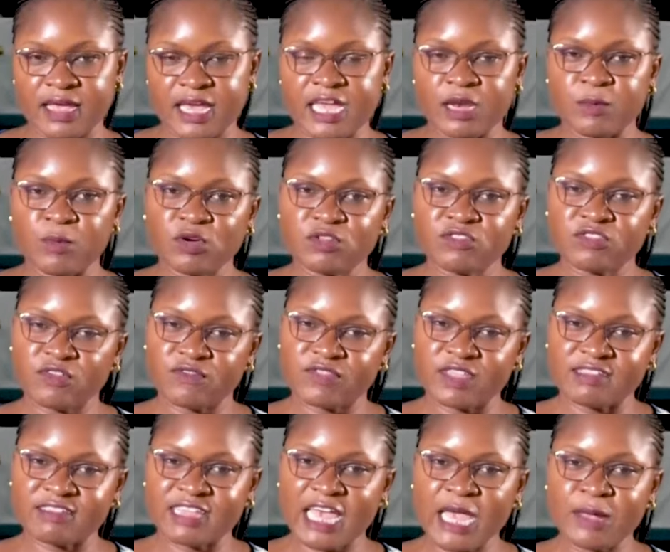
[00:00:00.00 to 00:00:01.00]
And most of
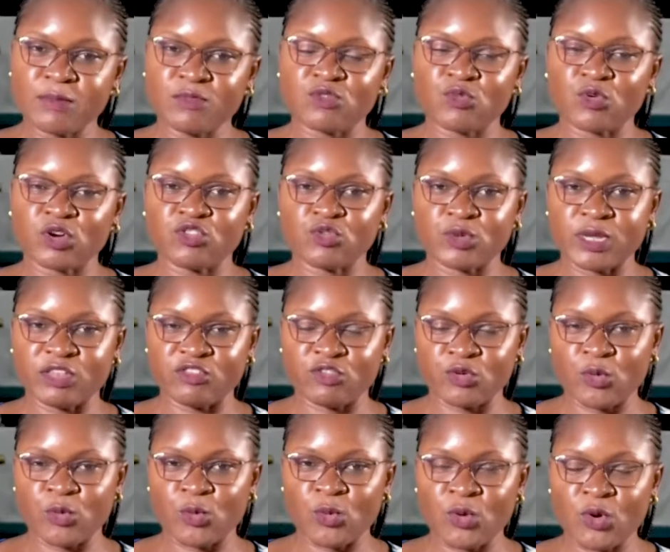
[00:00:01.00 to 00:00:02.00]
the times, what we
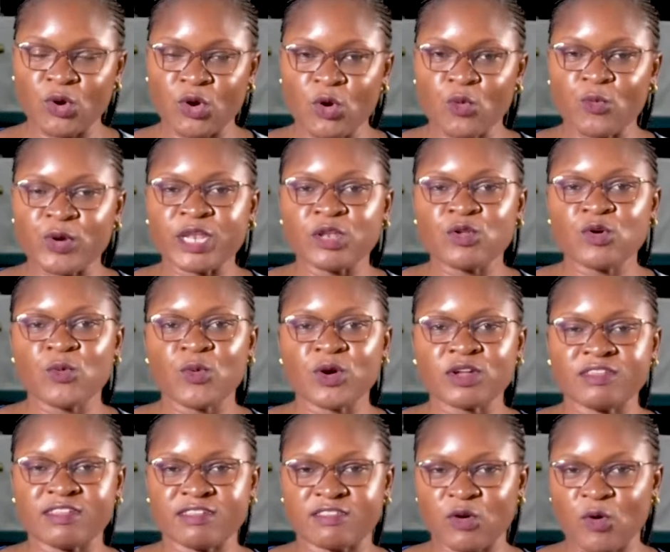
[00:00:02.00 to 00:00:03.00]
do, we do
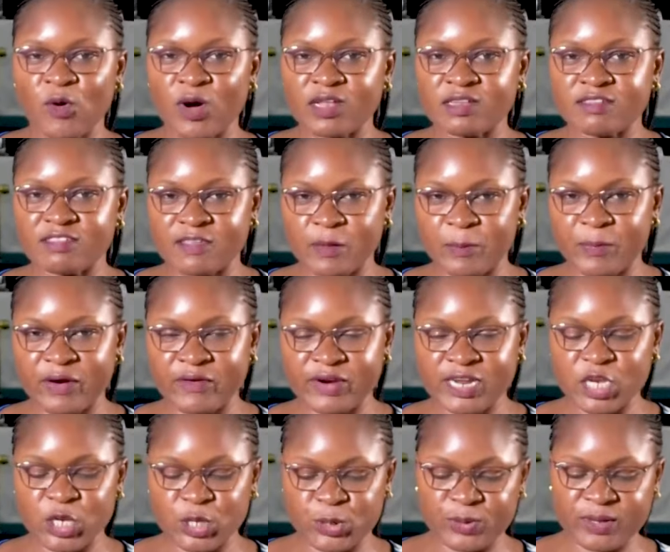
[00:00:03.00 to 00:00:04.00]
what is called
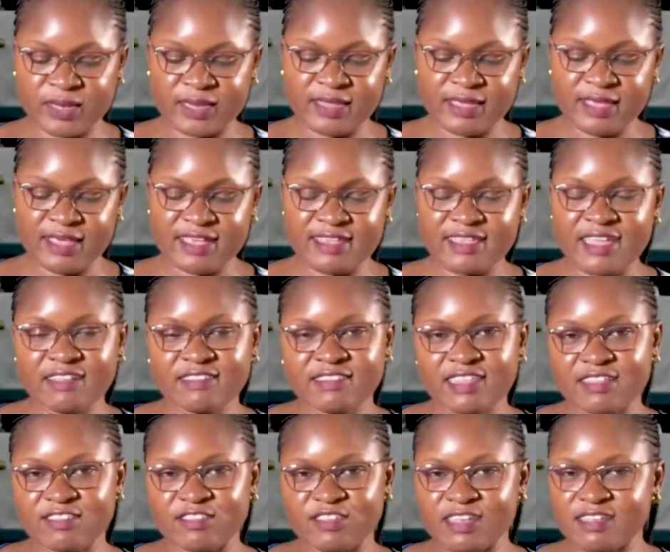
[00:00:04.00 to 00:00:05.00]
separation. Just
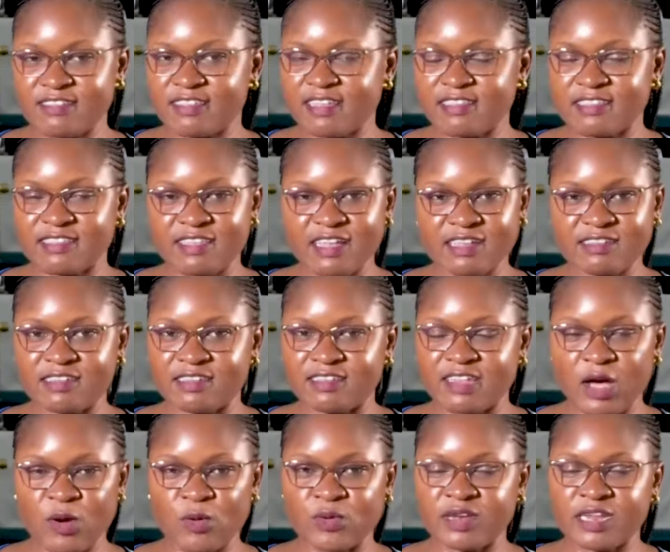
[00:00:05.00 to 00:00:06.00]
as Jesus sat
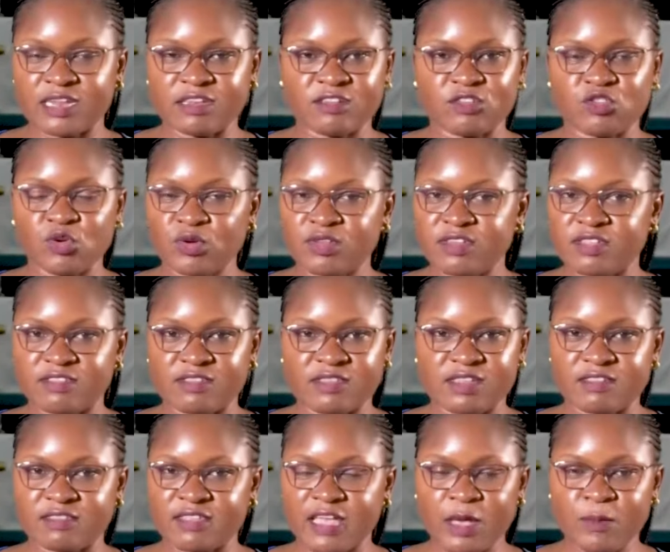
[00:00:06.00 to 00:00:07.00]
down and taught his
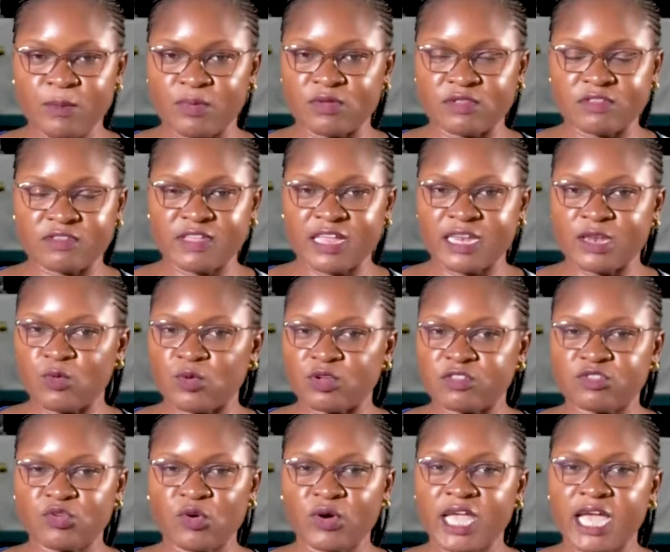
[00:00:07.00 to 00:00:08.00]
disciples, and he
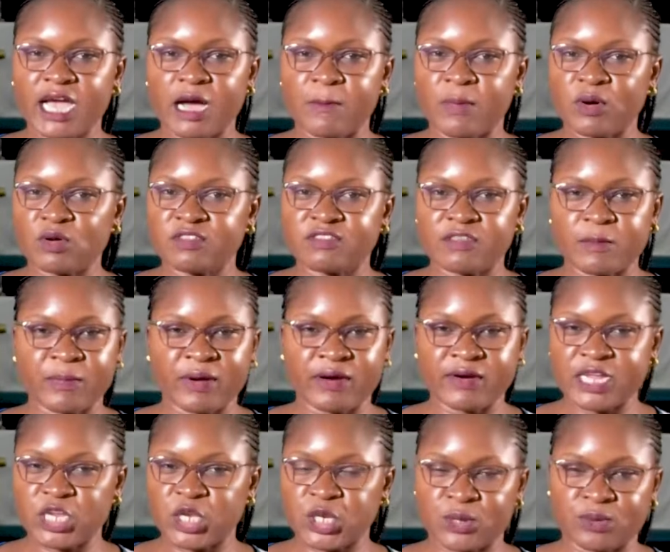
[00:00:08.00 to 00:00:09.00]
was talking about
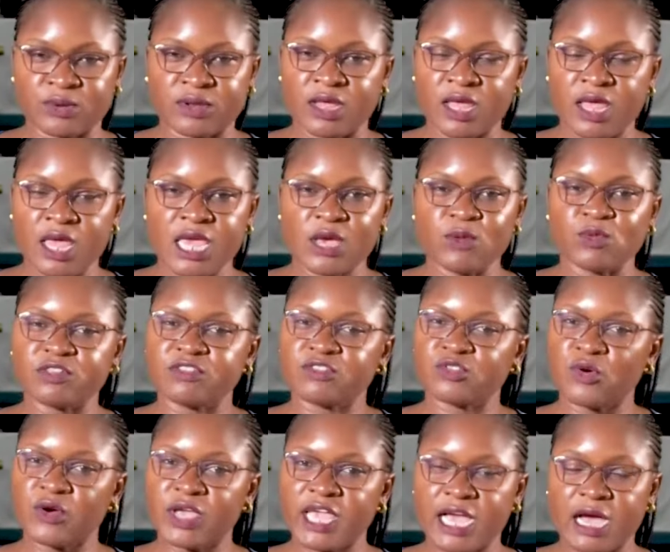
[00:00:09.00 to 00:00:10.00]
separation, he was
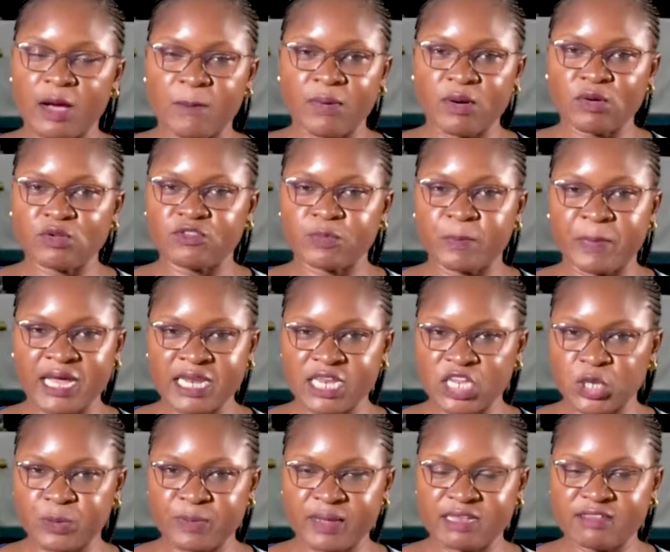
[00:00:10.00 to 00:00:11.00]
talking about
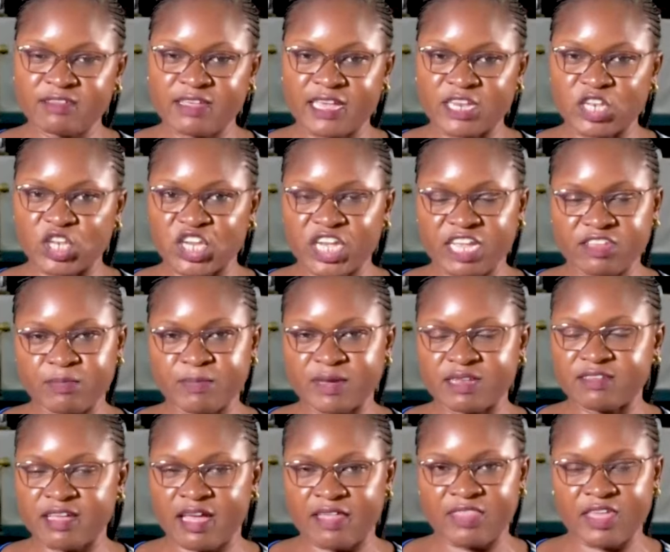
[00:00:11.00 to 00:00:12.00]
punishment and
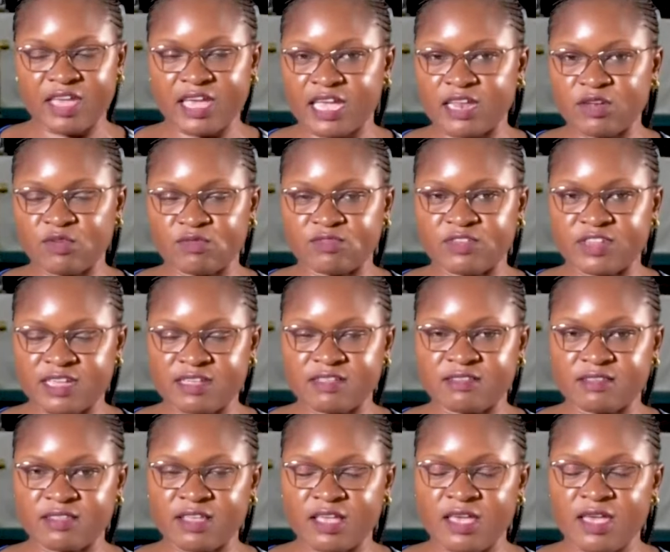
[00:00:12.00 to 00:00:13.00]
judgment at the end of
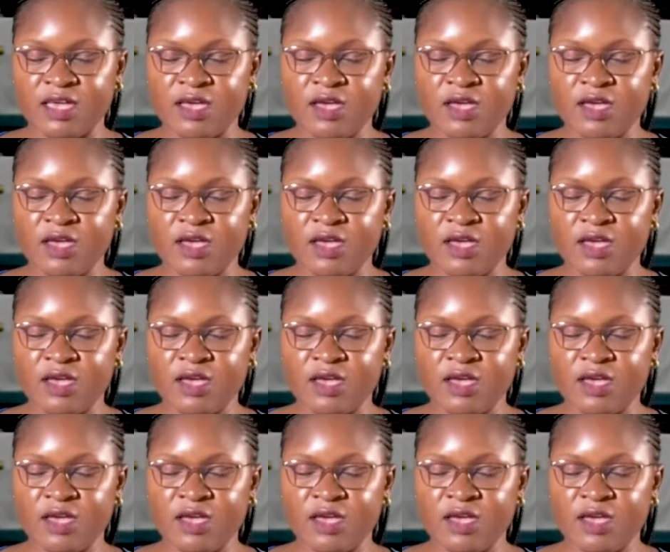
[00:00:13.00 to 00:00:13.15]
days.